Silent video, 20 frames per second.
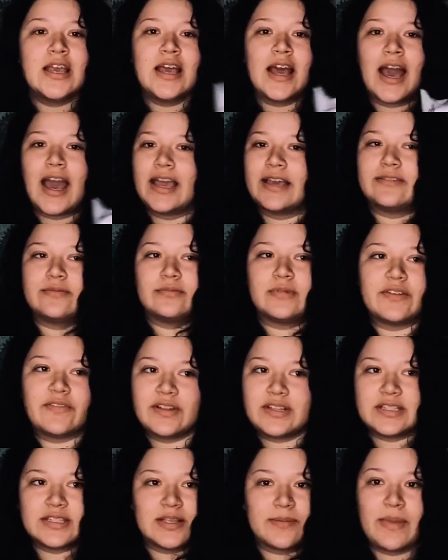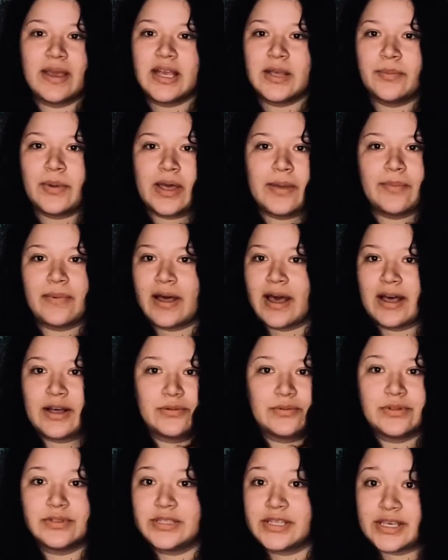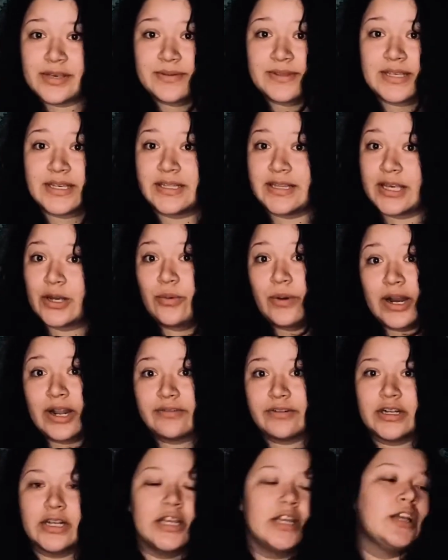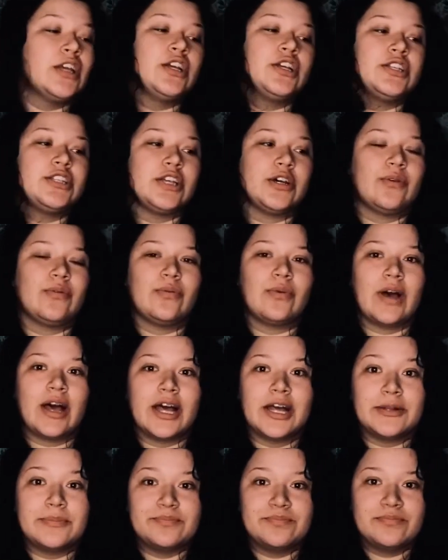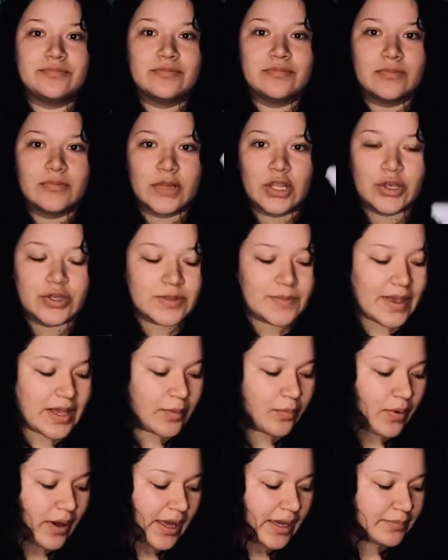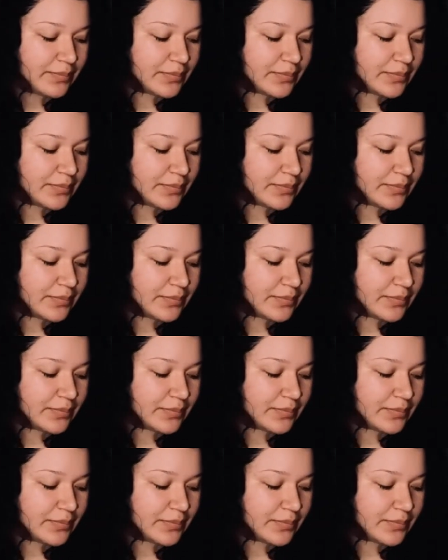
If it's a makeup wipe, I will use it, like whatever. So use makeup wipe,